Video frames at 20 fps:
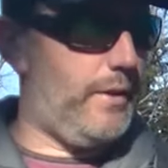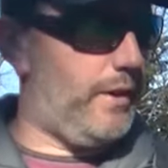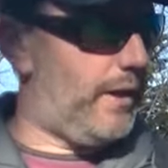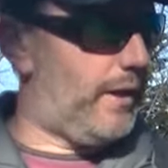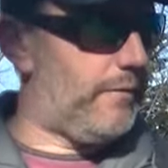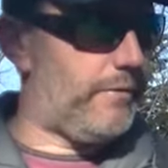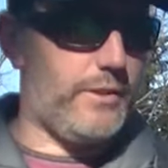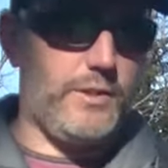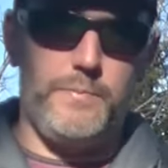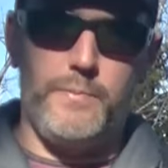
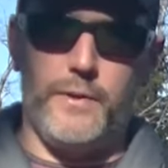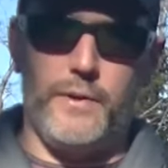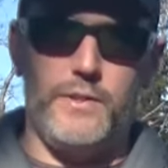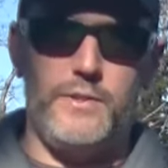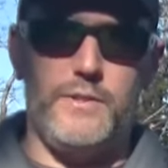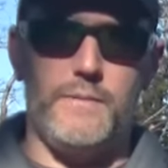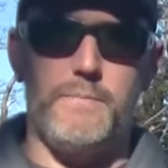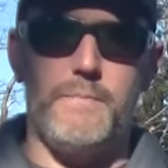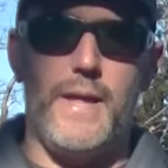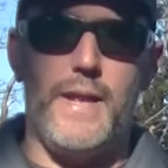I've
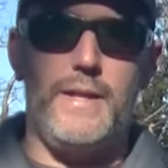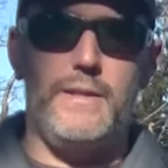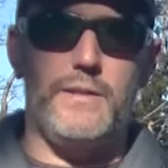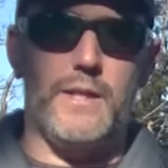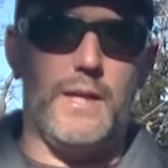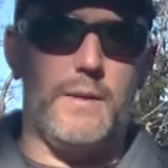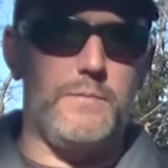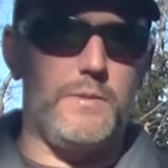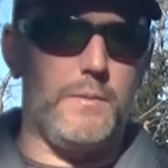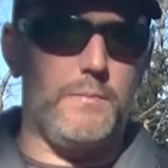experienced it many
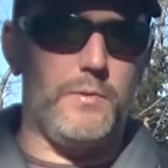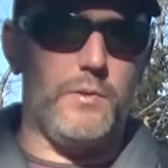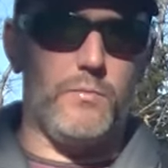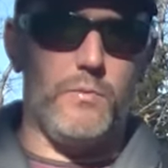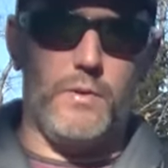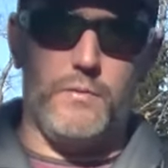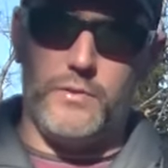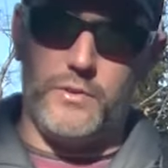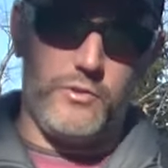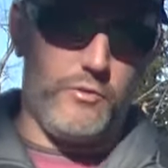times up in the
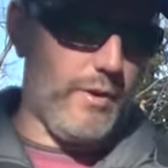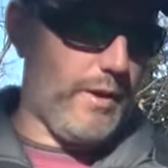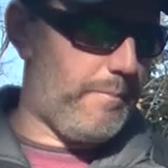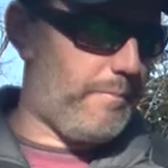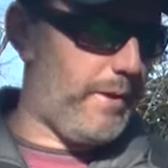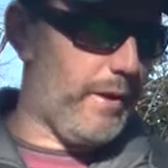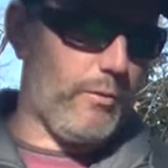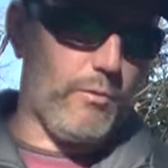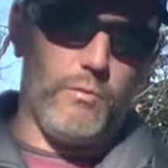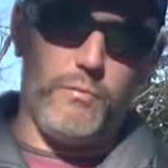river. There's great
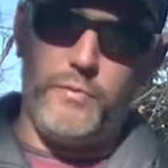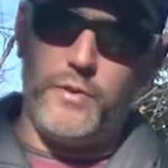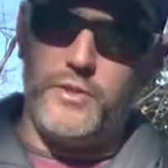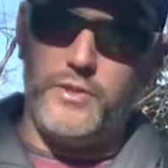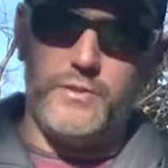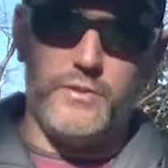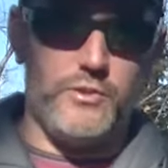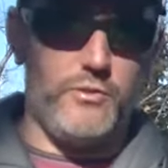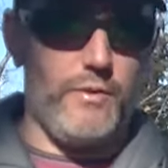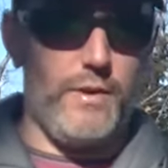pickerel
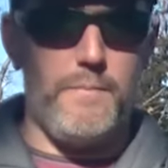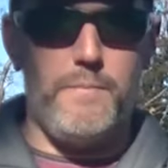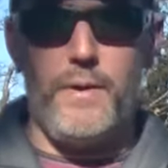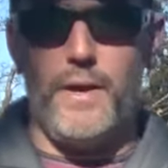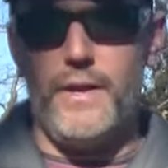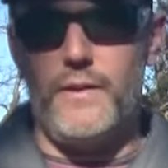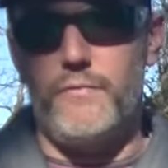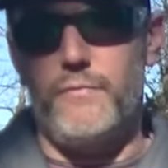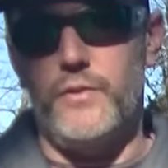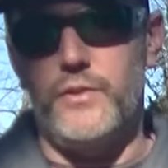fishing, there's great
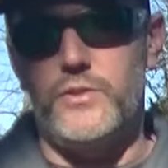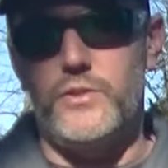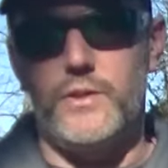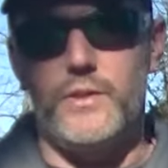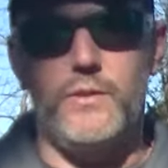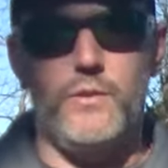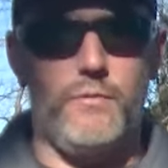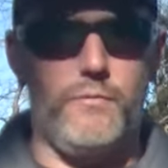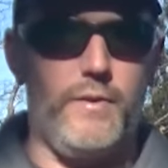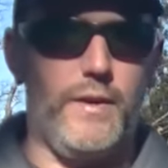pike
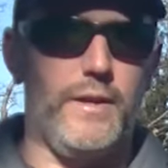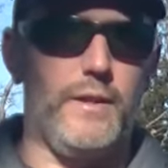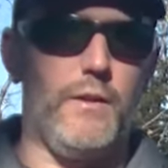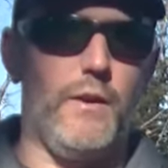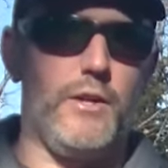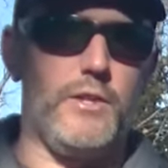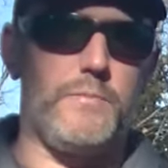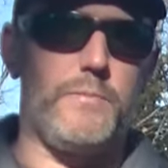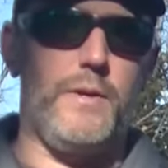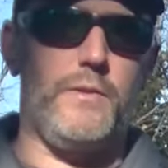fishing. You can find
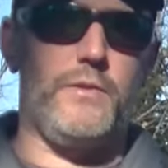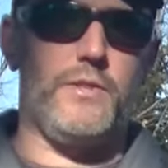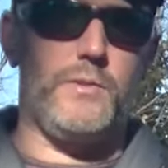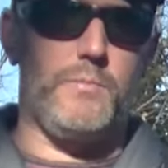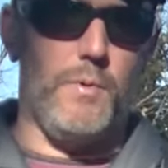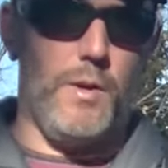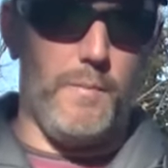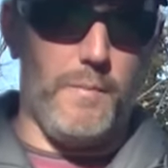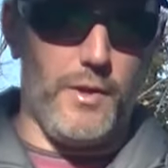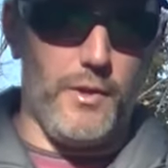largemouth
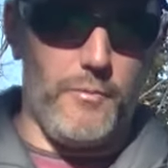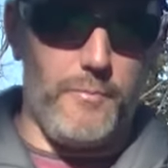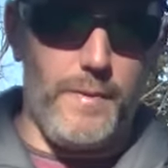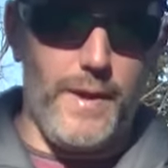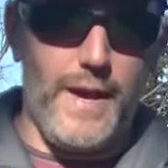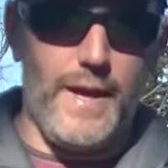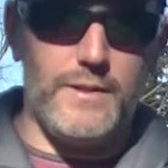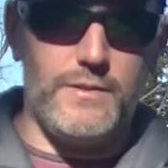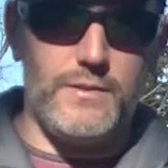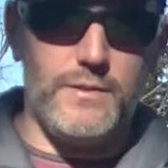and smallmouth
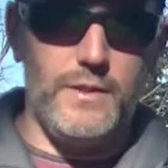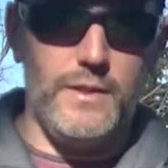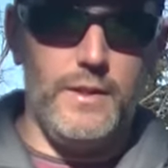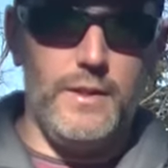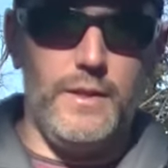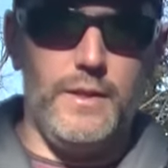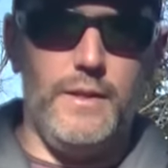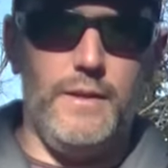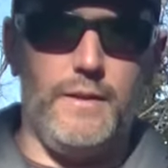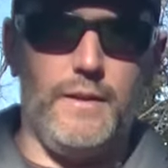bass.
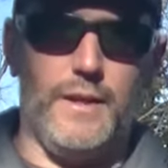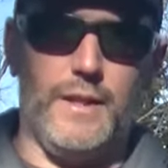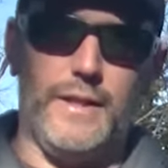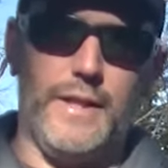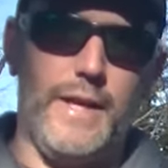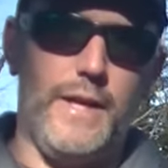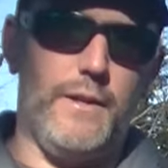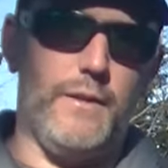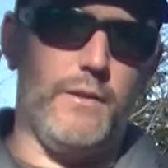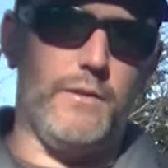You're going to
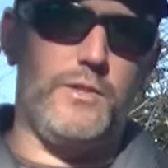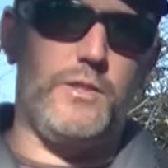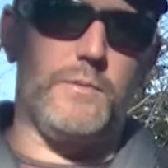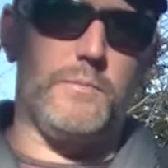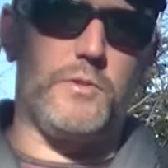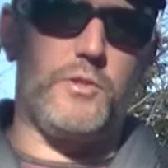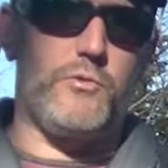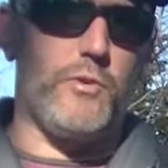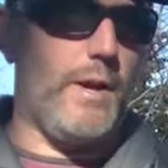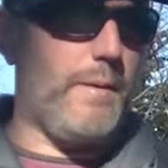land on
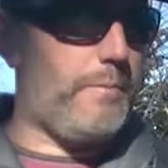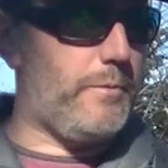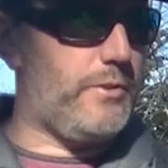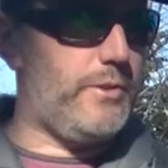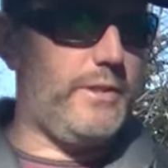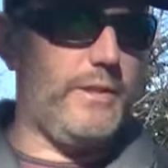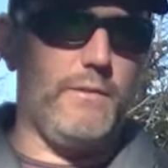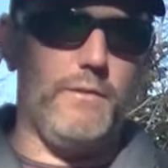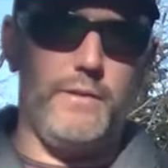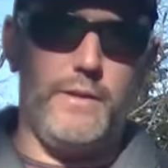some
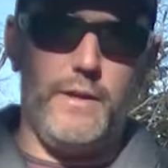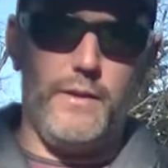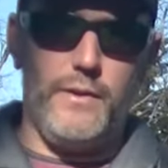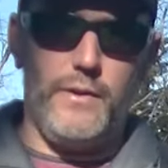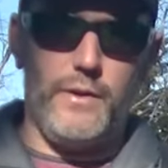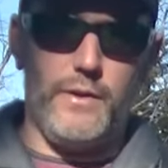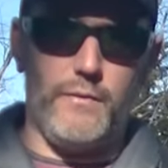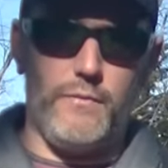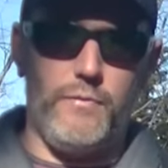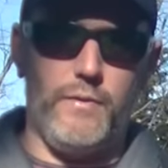stripers here and there.
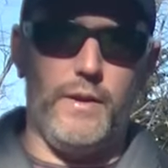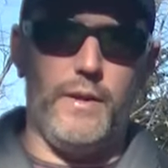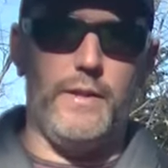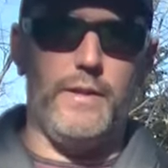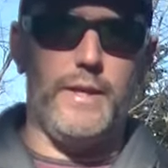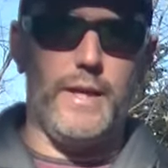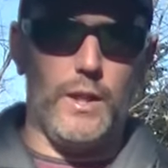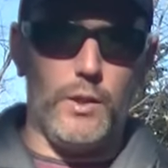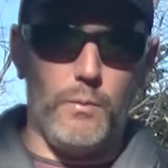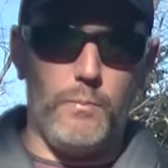You're going to find
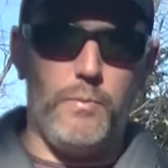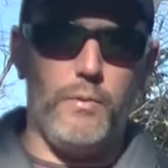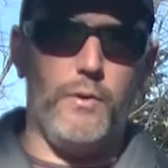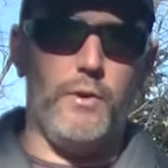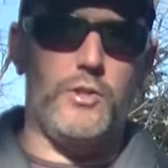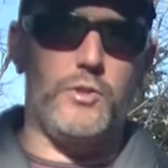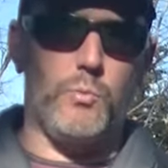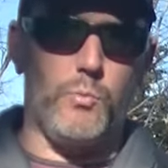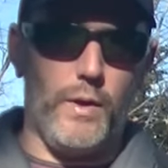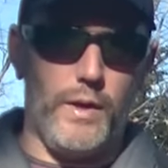yellow
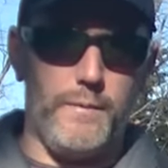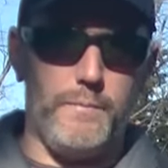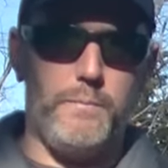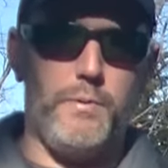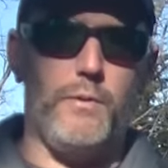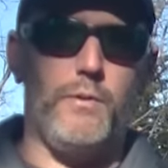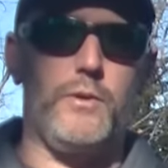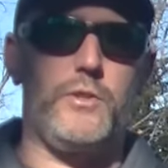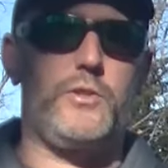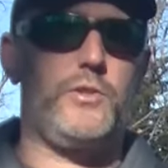perch, white
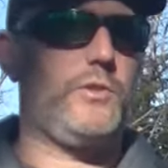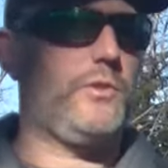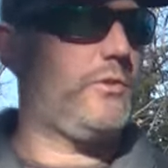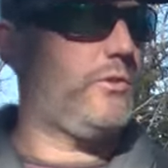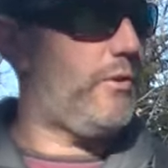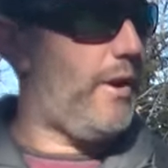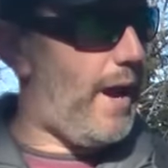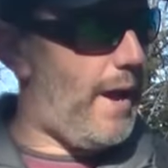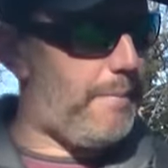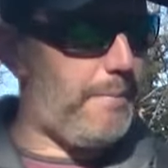perch,
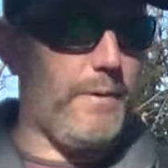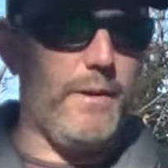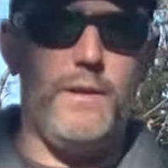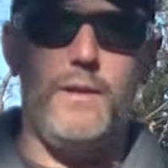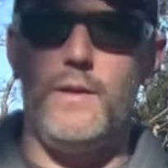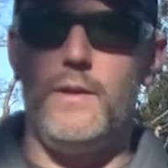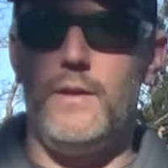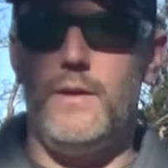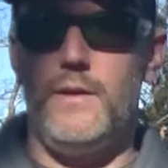crappie.